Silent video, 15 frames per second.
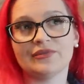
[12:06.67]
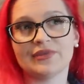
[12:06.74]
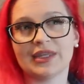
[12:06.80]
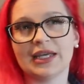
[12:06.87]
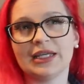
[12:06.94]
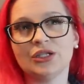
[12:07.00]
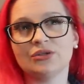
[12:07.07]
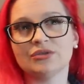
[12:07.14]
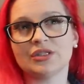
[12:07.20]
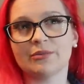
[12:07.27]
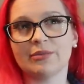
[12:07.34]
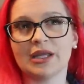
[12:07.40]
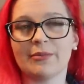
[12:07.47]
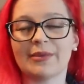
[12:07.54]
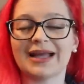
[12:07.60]
They used to
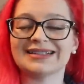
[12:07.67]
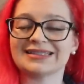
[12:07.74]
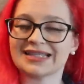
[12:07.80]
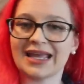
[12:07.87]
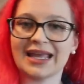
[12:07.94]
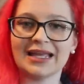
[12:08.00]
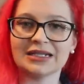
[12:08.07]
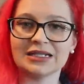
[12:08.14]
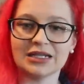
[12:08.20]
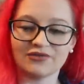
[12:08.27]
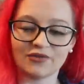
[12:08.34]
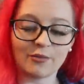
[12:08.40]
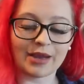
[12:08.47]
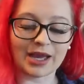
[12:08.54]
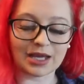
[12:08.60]
be about ten,
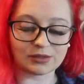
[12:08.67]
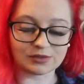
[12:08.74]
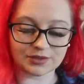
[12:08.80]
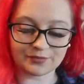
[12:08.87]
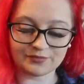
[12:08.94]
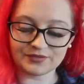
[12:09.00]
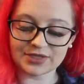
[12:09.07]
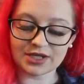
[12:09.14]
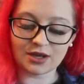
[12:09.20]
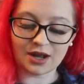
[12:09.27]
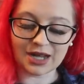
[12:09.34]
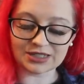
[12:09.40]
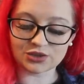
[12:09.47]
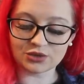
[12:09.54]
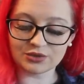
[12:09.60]
eleven pounds.
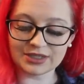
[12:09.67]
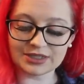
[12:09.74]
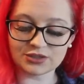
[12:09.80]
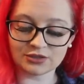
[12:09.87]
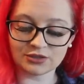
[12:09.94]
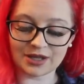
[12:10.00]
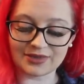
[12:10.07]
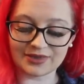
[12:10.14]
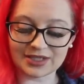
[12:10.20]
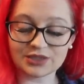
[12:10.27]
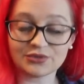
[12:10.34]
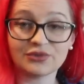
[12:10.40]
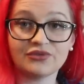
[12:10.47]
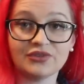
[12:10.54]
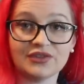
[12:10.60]
I saw these online. These
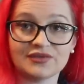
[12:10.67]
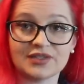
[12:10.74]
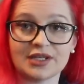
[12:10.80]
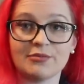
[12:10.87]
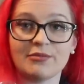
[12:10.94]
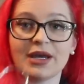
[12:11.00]
were fifteen